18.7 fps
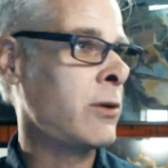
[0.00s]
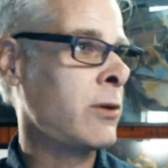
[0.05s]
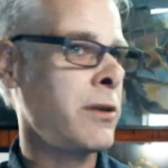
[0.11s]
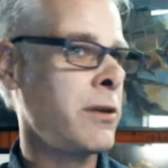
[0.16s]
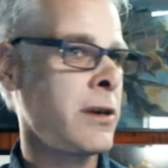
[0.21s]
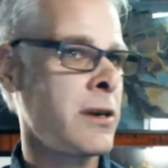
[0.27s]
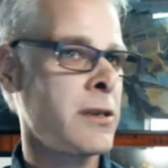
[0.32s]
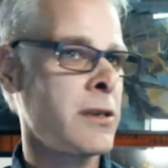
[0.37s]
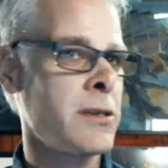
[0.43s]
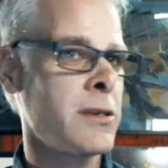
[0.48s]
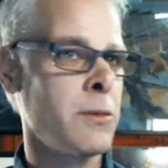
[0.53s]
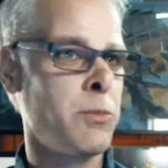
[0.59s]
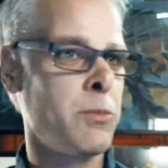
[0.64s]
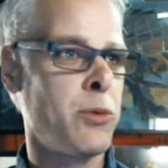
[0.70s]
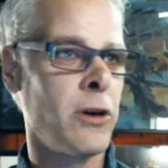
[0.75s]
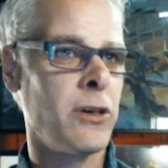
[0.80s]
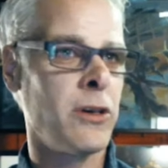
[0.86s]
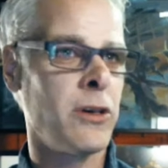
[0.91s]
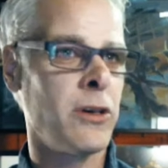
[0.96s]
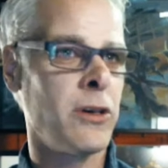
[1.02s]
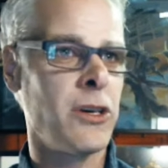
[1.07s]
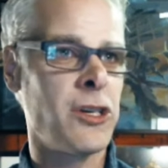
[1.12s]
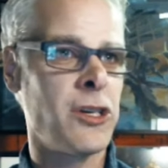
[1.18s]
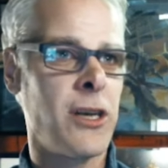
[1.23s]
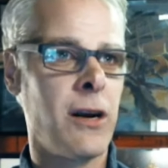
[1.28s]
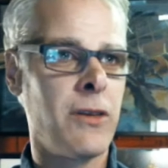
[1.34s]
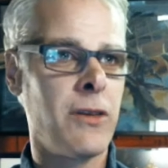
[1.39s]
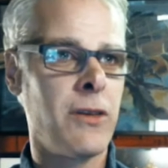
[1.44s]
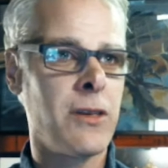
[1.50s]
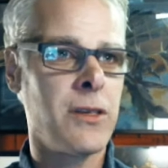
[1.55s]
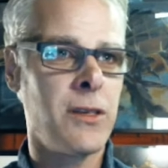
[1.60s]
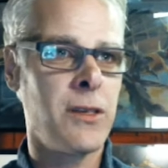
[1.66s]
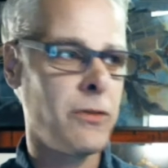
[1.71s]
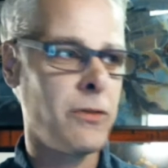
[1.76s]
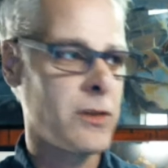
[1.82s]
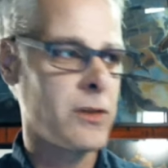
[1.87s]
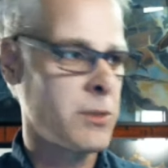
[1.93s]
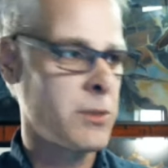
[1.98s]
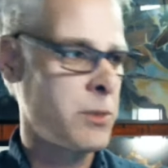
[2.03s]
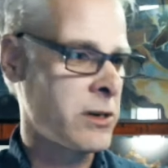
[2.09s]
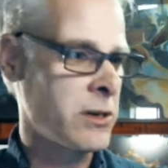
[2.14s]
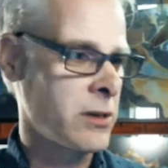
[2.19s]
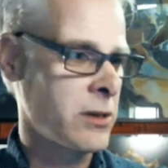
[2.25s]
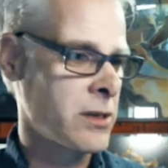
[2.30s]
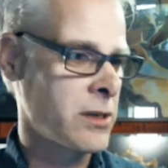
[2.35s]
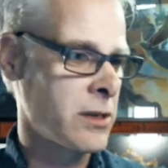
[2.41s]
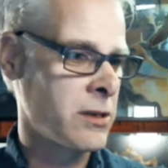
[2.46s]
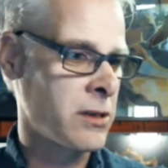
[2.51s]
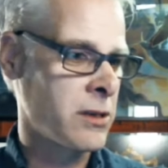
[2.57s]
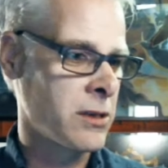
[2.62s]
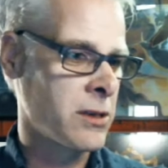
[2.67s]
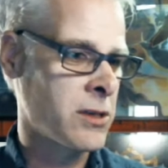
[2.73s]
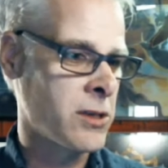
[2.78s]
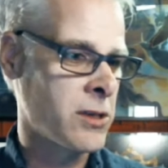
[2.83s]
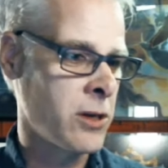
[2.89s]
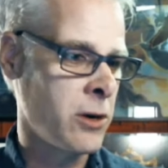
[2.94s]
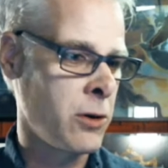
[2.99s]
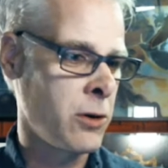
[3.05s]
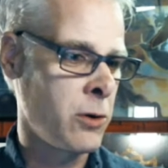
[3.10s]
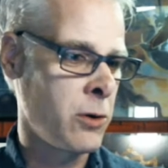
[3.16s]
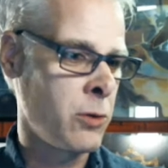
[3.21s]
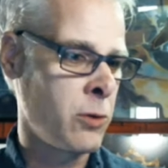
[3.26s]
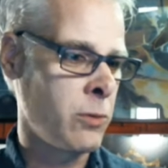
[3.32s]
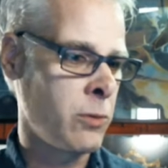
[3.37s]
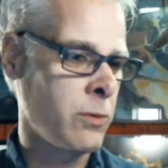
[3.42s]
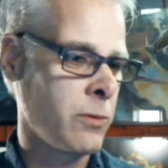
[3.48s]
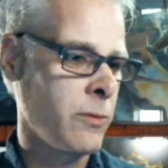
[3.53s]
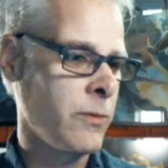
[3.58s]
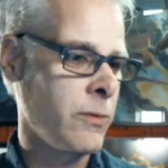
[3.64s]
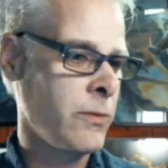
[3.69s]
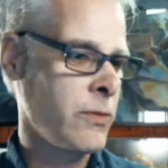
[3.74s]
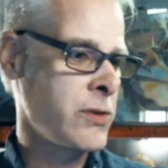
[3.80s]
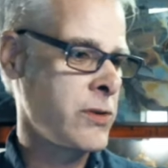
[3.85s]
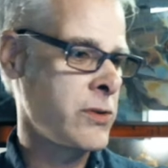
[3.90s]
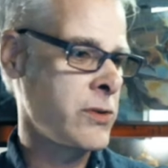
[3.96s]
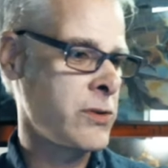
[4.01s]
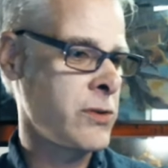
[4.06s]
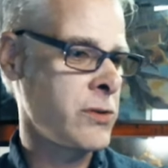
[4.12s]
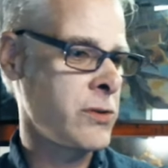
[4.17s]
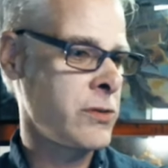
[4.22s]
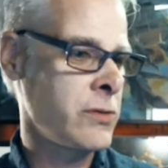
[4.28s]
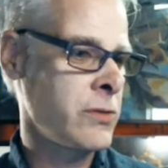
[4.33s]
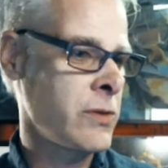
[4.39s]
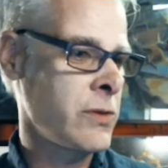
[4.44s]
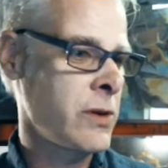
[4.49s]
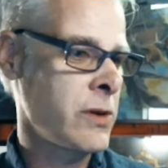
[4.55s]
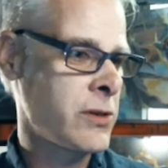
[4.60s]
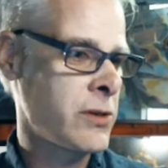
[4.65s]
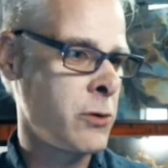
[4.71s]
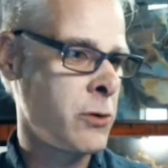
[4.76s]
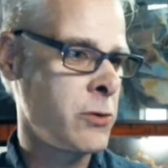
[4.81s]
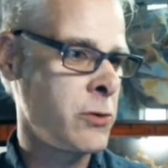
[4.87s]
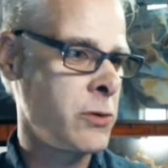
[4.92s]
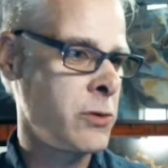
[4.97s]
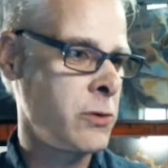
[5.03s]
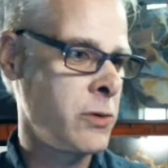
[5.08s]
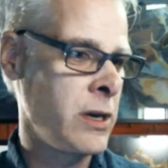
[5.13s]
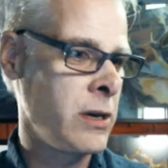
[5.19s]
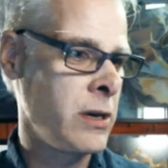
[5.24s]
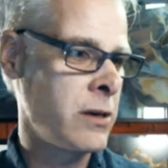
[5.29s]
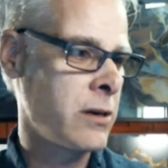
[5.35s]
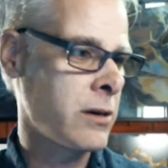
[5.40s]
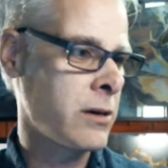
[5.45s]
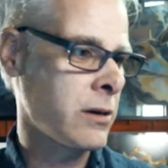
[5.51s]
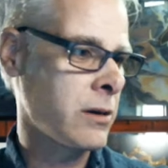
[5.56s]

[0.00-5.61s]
really think it's important to share this stuff, especially since it's so unique.